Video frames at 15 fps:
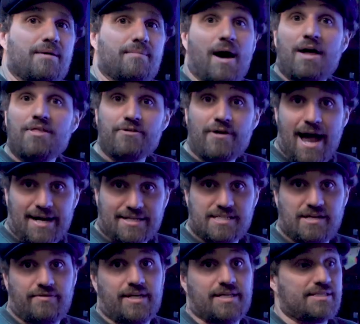other
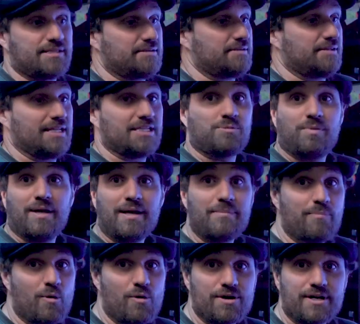activities. Let's play a
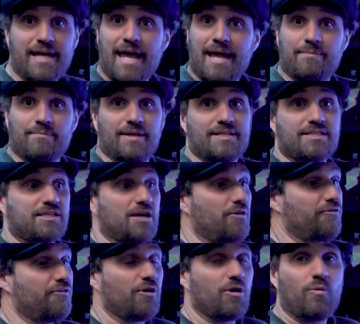board game. Let's go
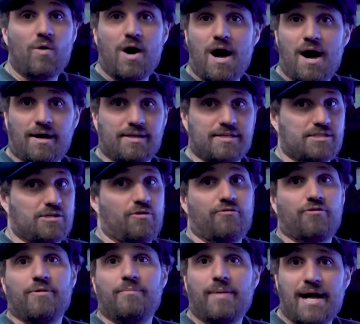for a walk. Let's go
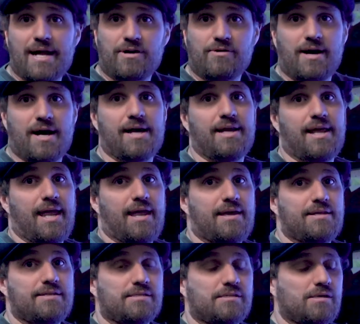for a bike ride.
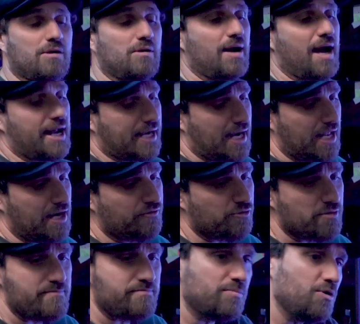And so I kind of
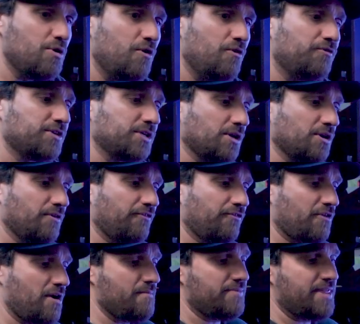removed her
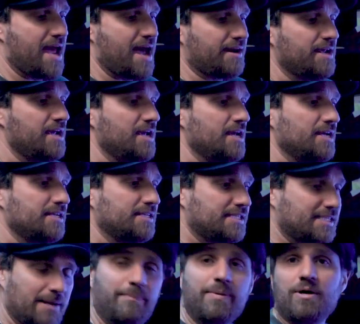from that
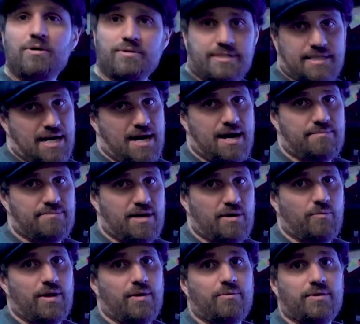typical time that
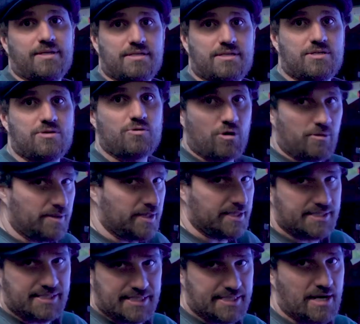we would normally
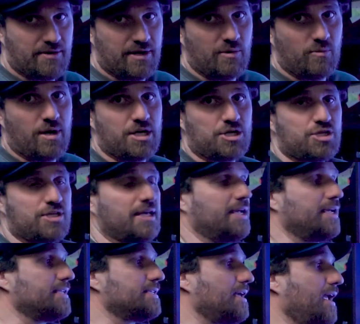sit down and watch
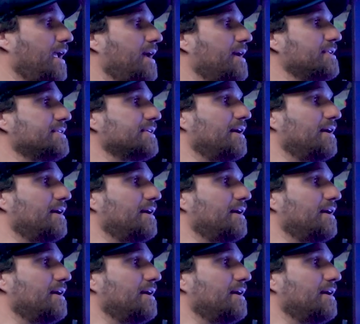things. And